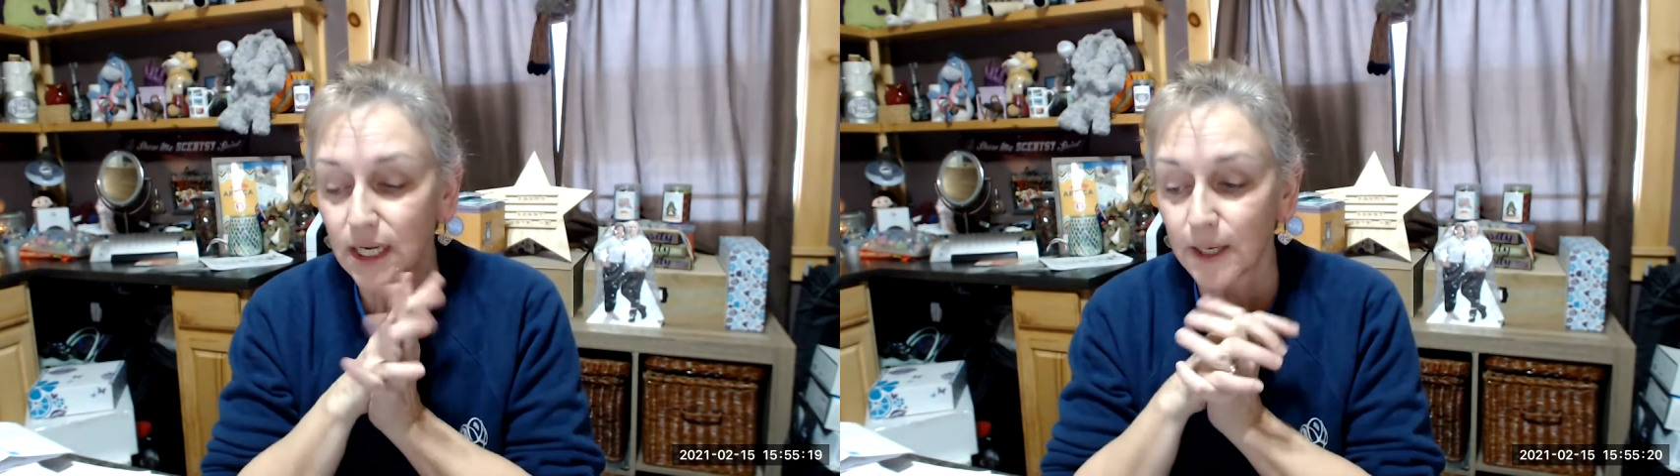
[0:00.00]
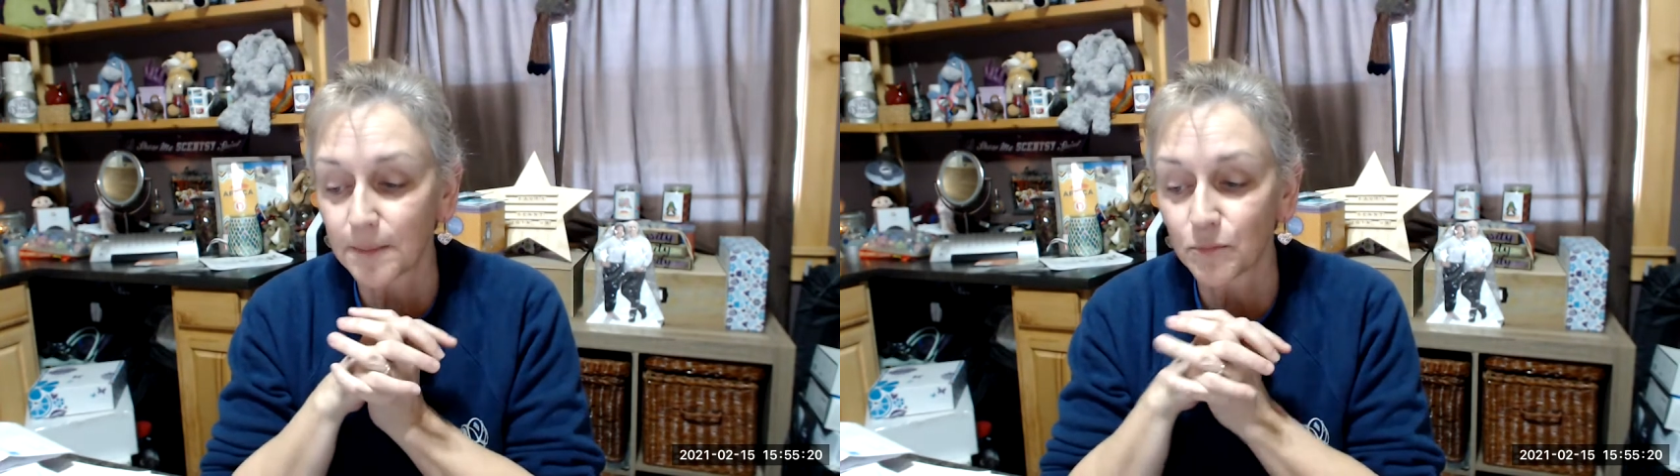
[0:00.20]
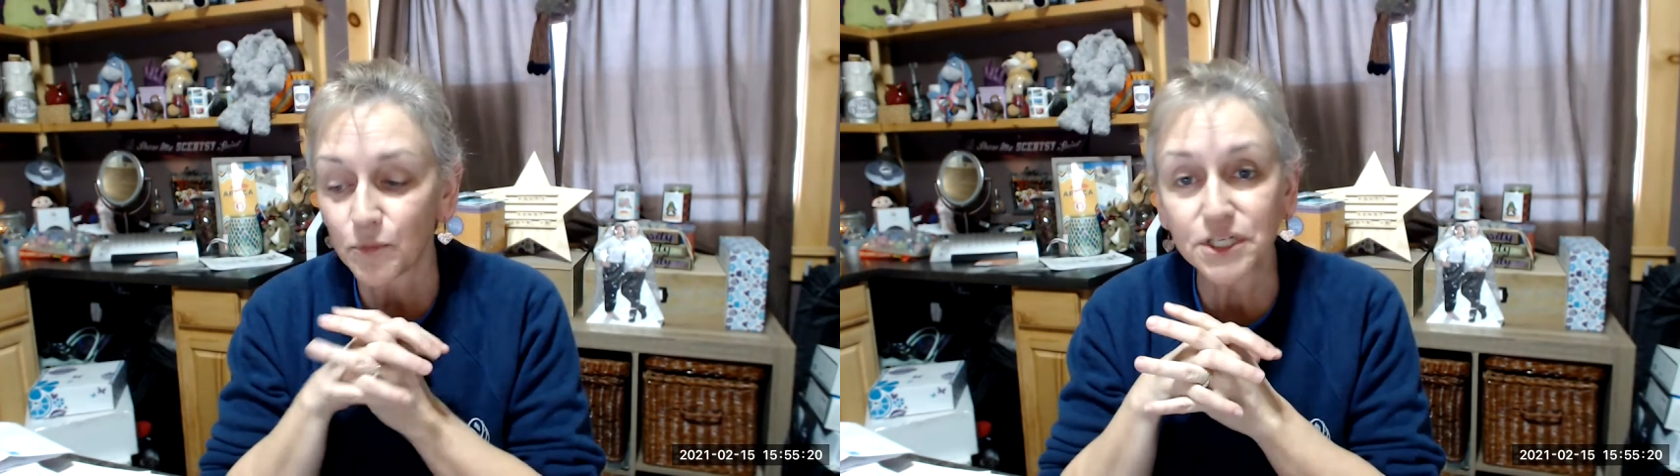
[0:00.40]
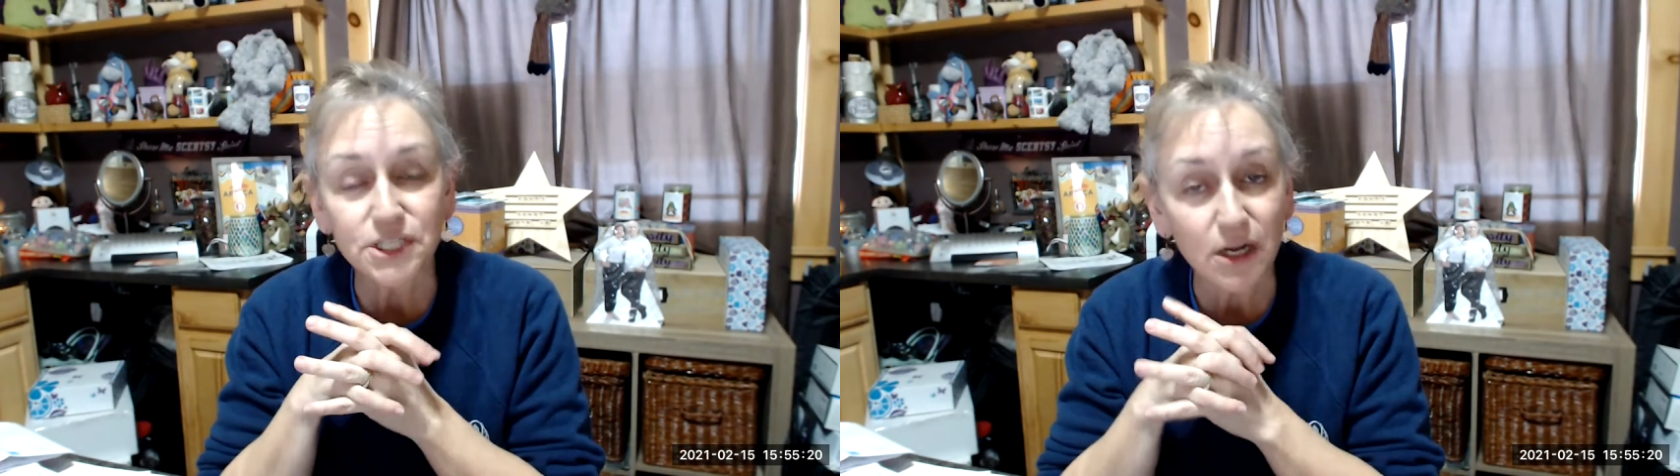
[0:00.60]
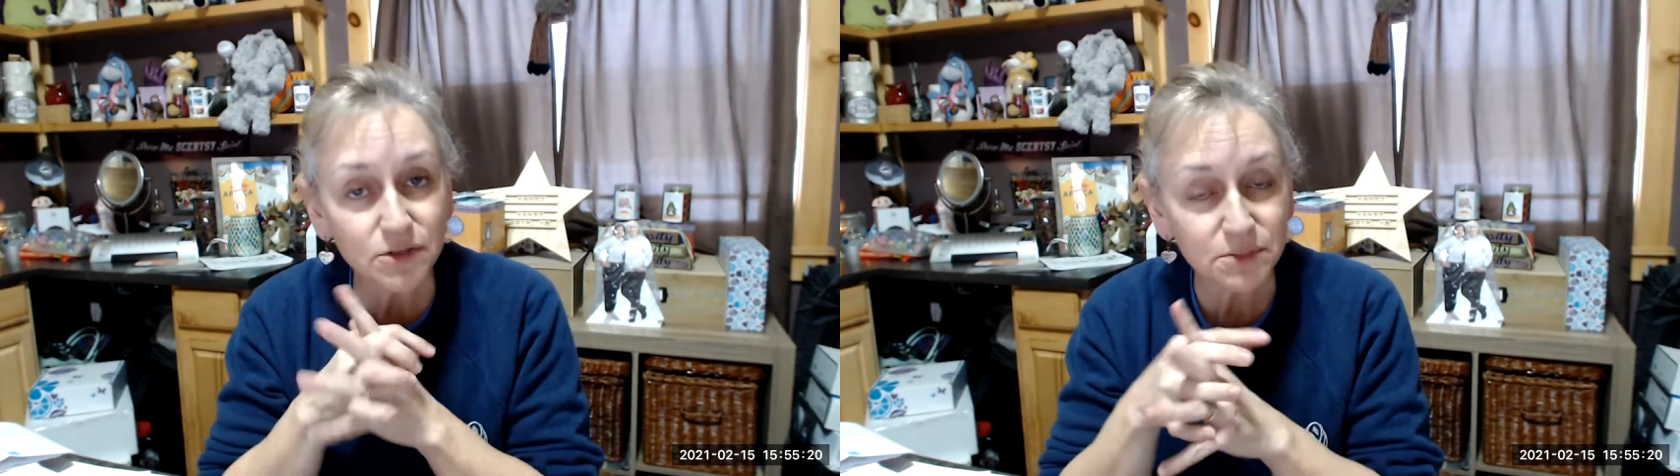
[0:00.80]
reached
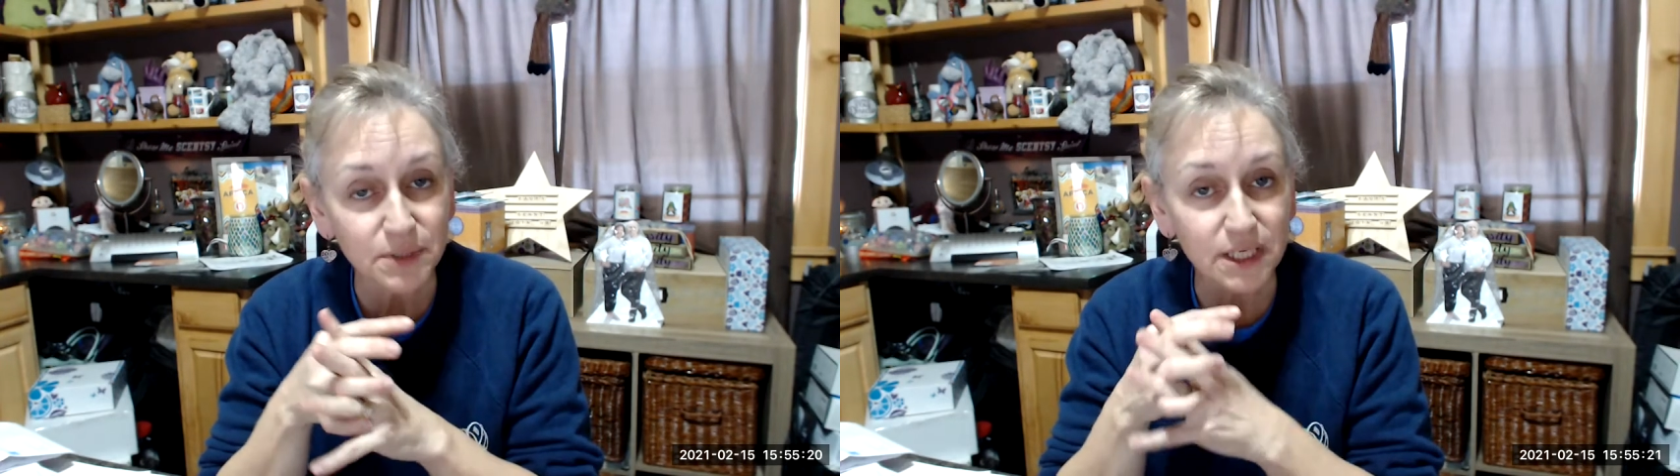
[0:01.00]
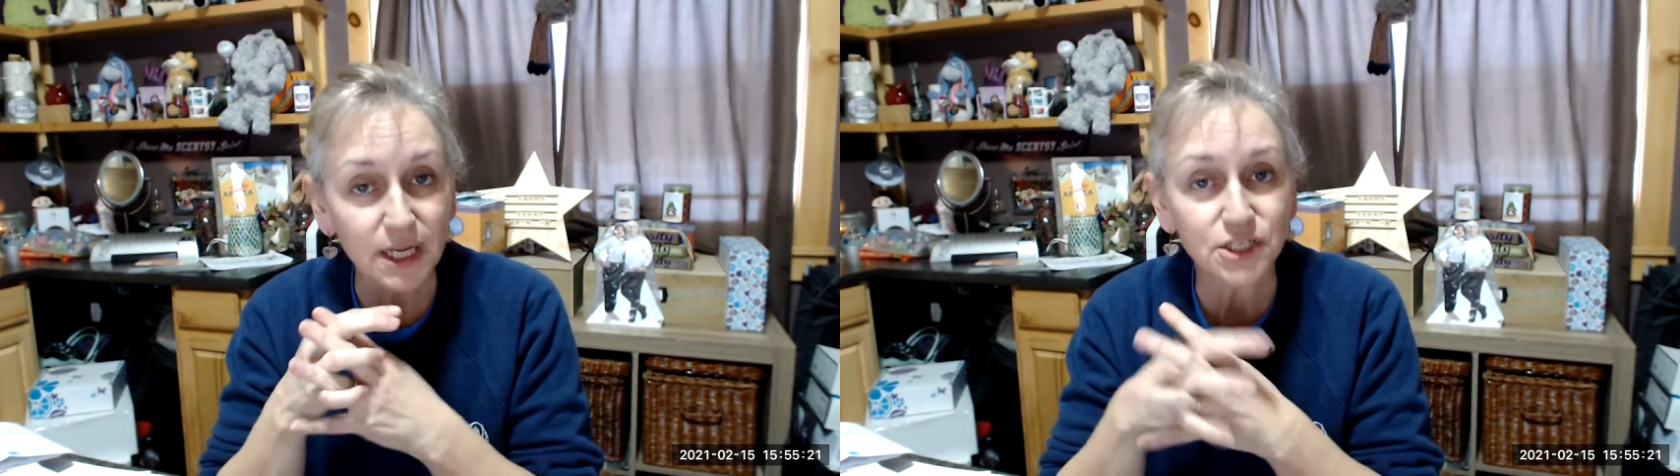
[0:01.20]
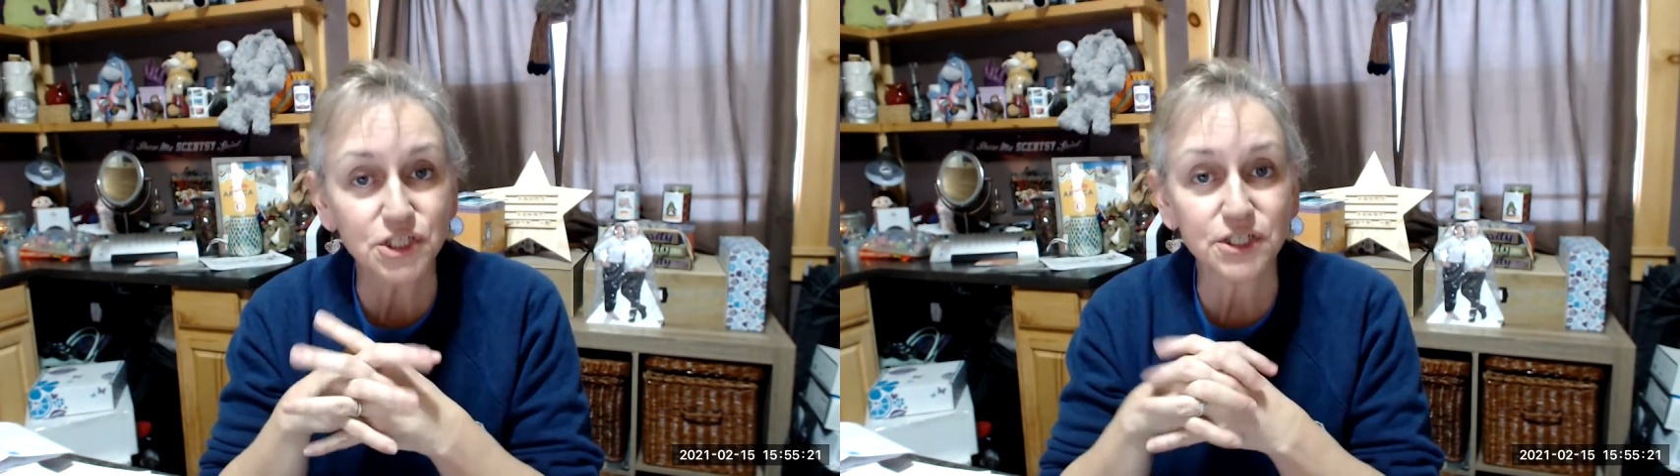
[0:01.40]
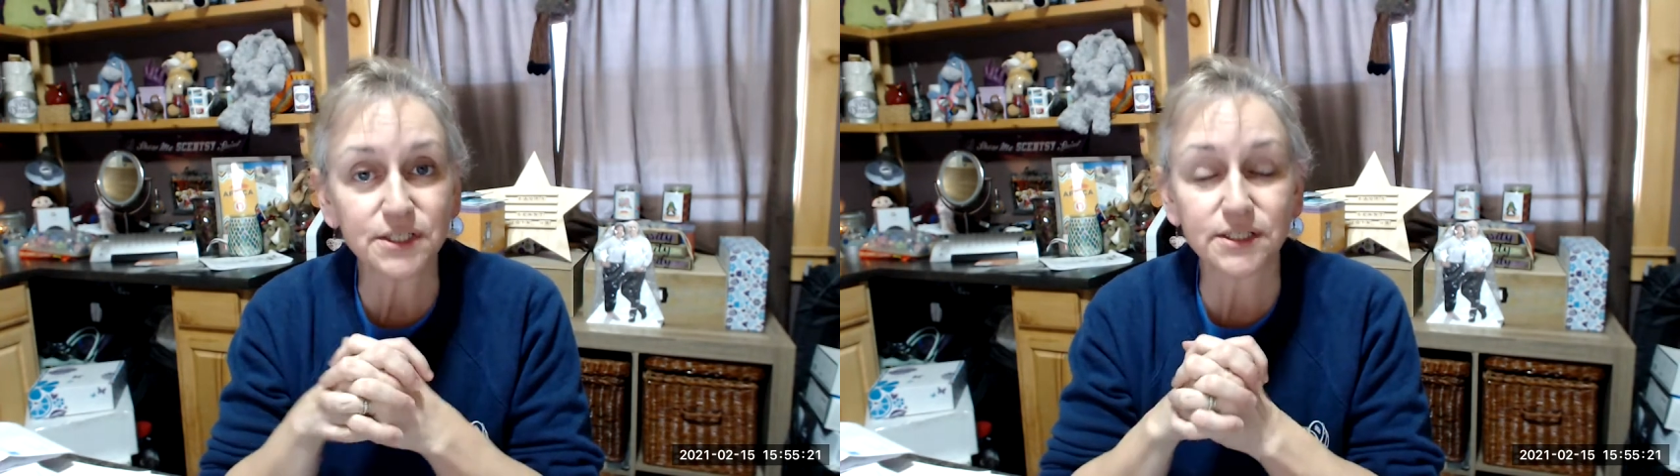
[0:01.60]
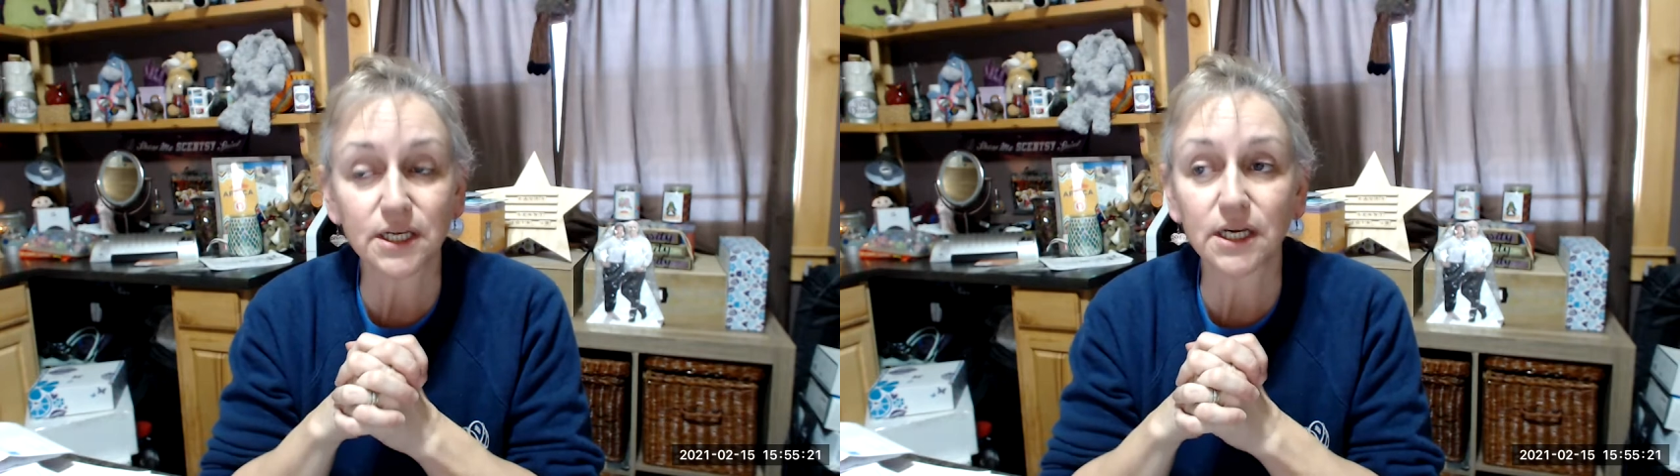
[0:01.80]
out to me and she
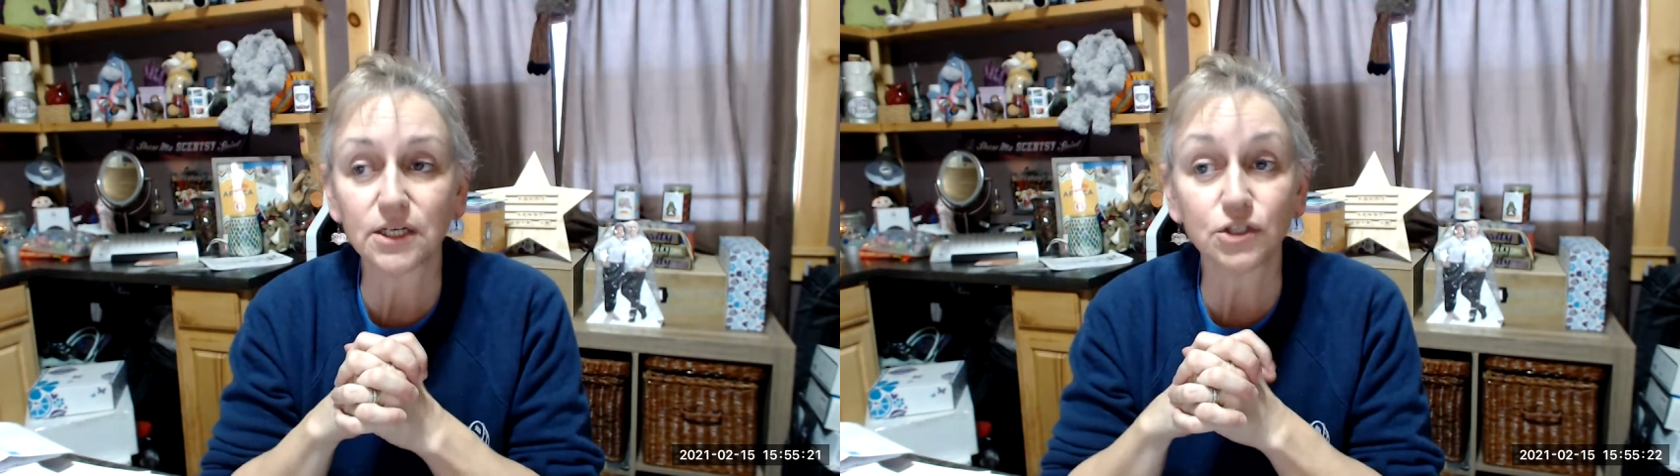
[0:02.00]
said,